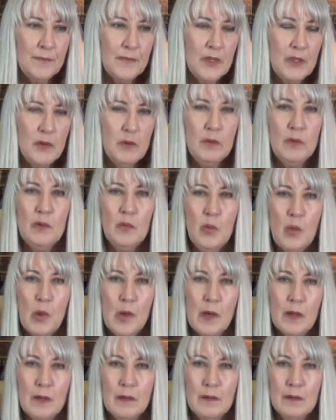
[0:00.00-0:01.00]
you can
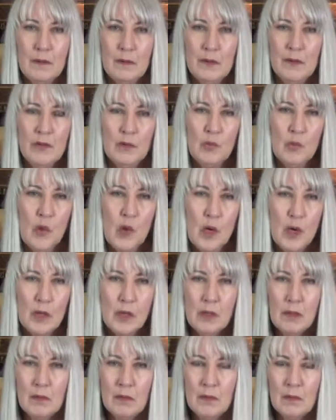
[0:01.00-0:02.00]
walk, you can
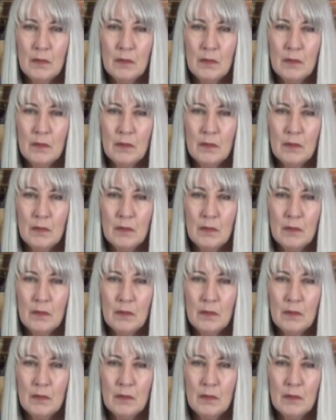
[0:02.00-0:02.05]
walk.